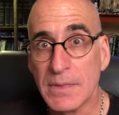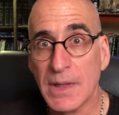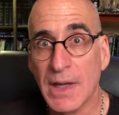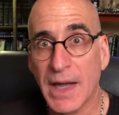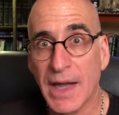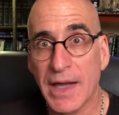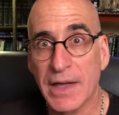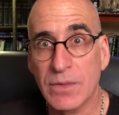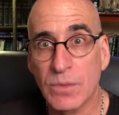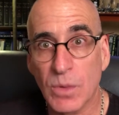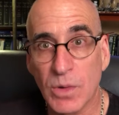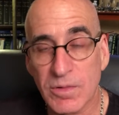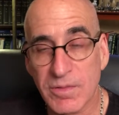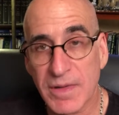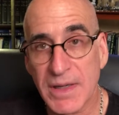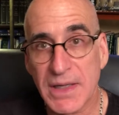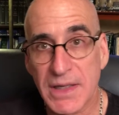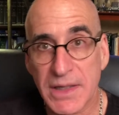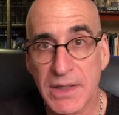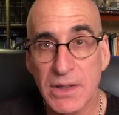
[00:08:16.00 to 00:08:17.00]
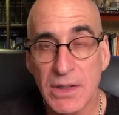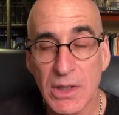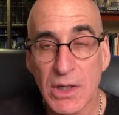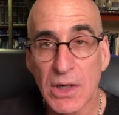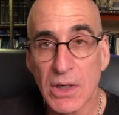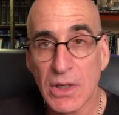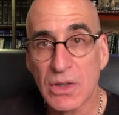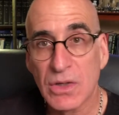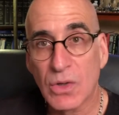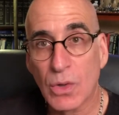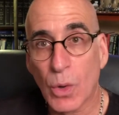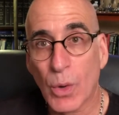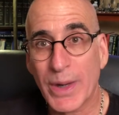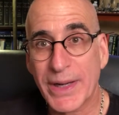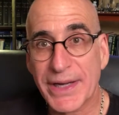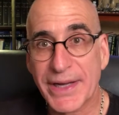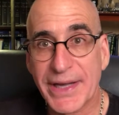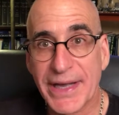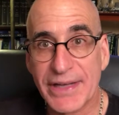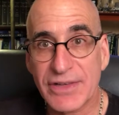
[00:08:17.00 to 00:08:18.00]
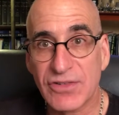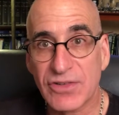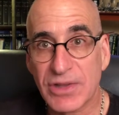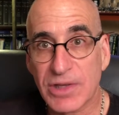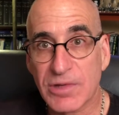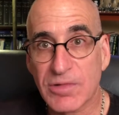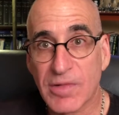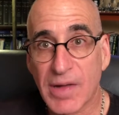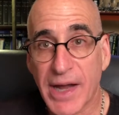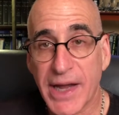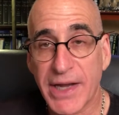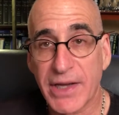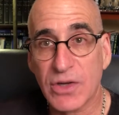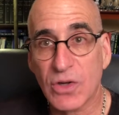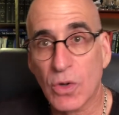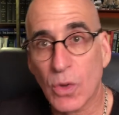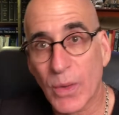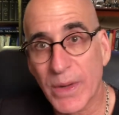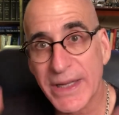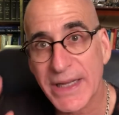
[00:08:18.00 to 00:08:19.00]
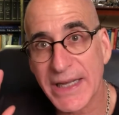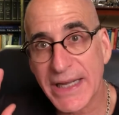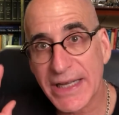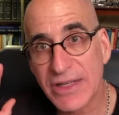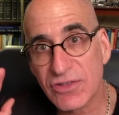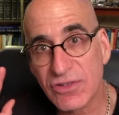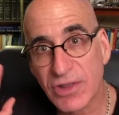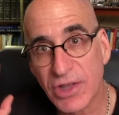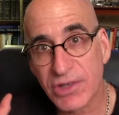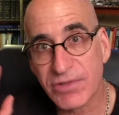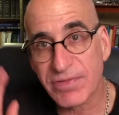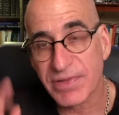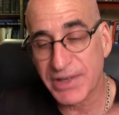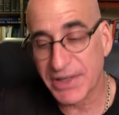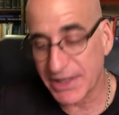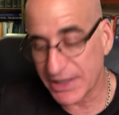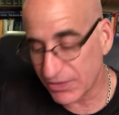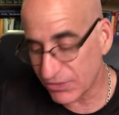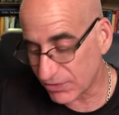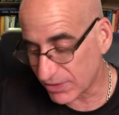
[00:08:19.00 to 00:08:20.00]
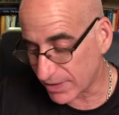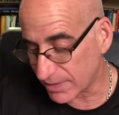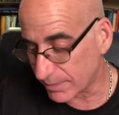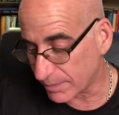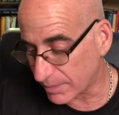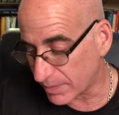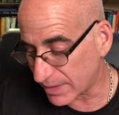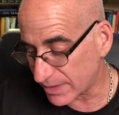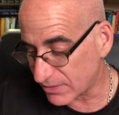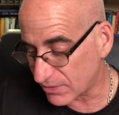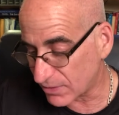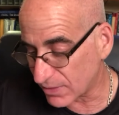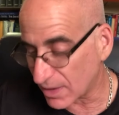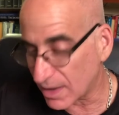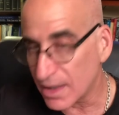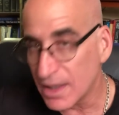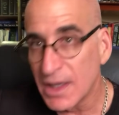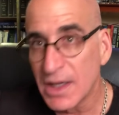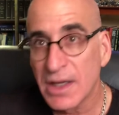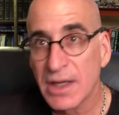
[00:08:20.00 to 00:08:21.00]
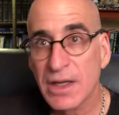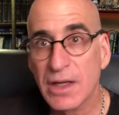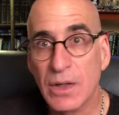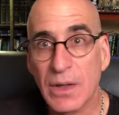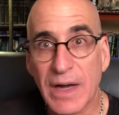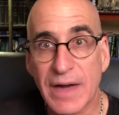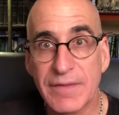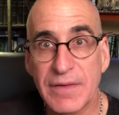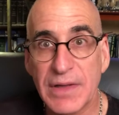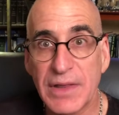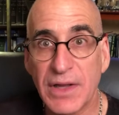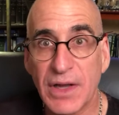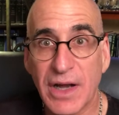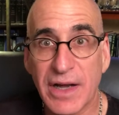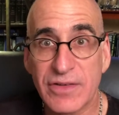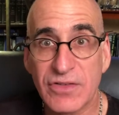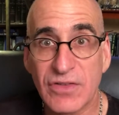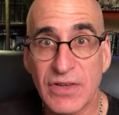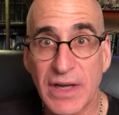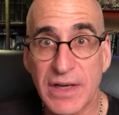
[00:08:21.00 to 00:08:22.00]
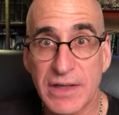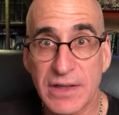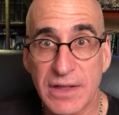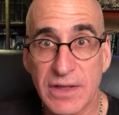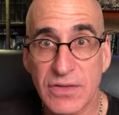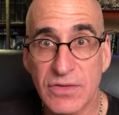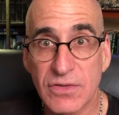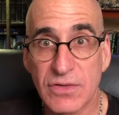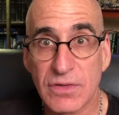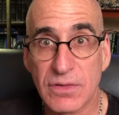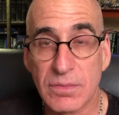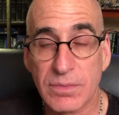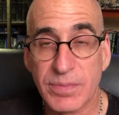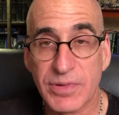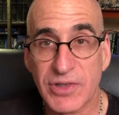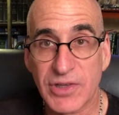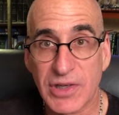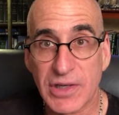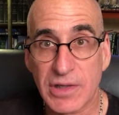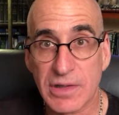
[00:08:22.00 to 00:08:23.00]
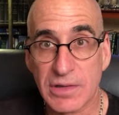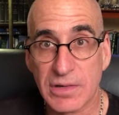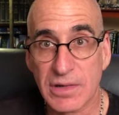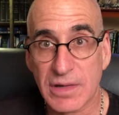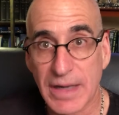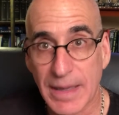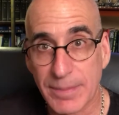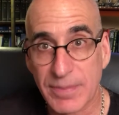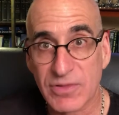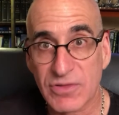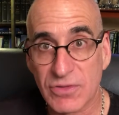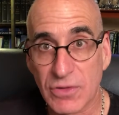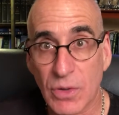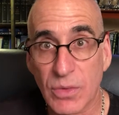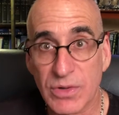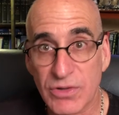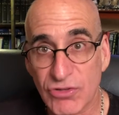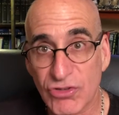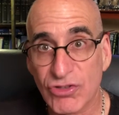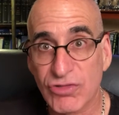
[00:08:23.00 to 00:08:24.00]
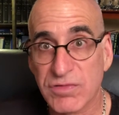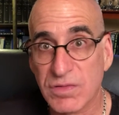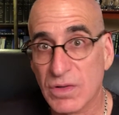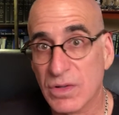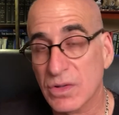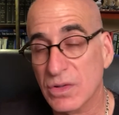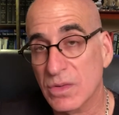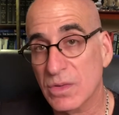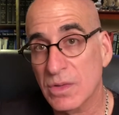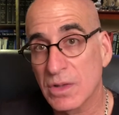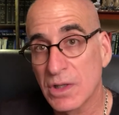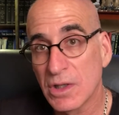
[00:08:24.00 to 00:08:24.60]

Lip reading: And we're really going against the grain, going against the tradition. But, everything I said in this particular episode is true.